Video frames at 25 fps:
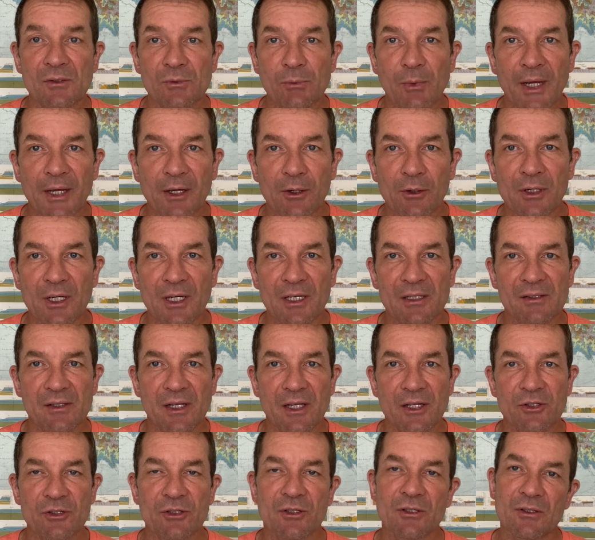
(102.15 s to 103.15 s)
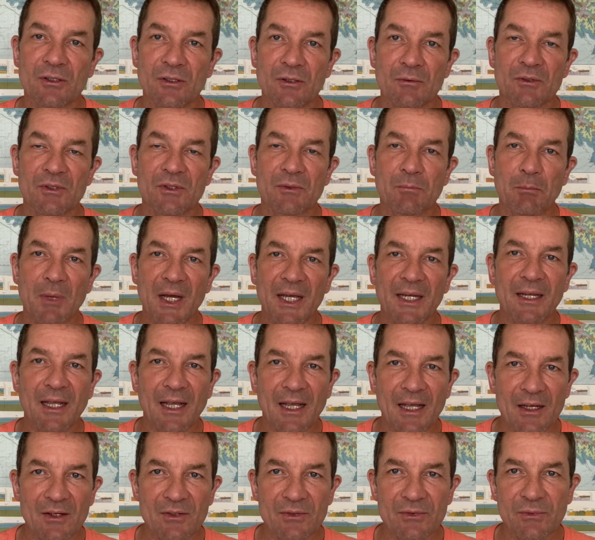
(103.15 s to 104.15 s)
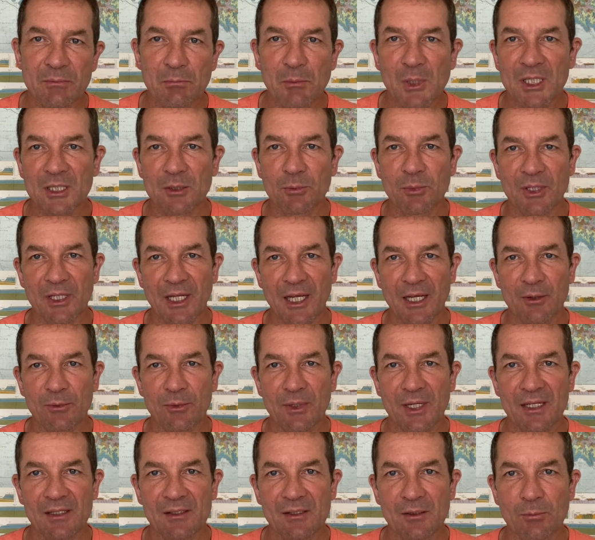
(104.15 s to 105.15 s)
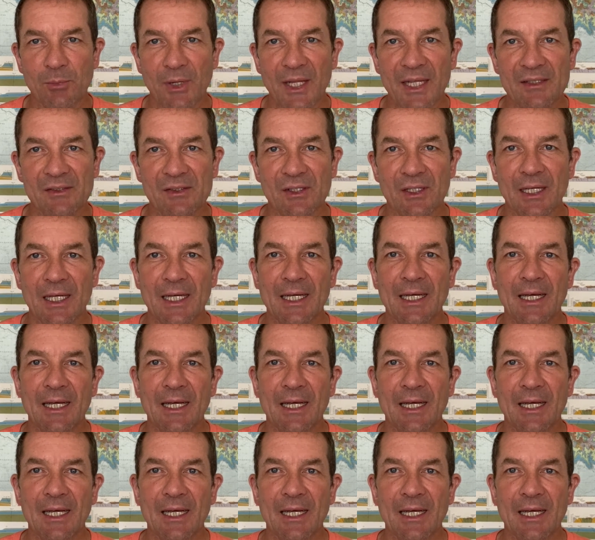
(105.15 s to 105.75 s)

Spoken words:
why organizations might have multiple gateways in place.